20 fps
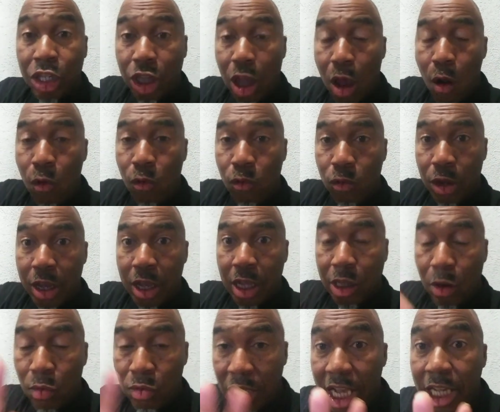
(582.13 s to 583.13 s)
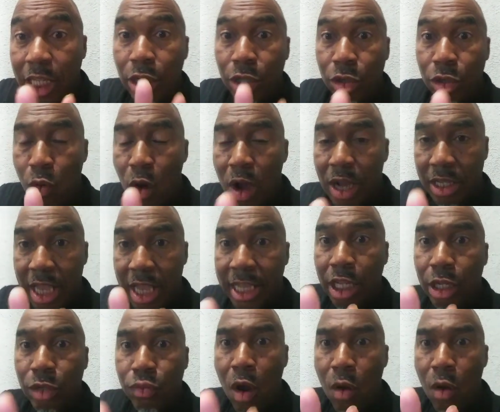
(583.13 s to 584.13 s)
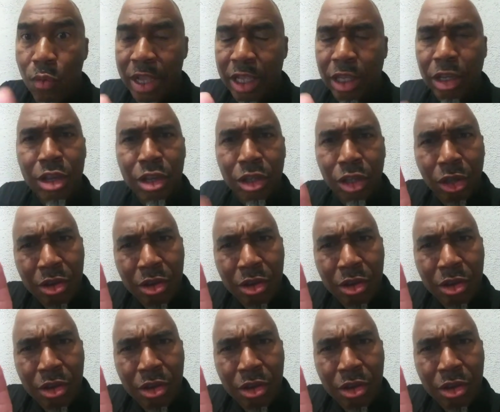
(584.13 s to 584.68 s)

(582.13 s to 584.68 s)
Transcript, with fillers: So so this is what, this is what we, so you,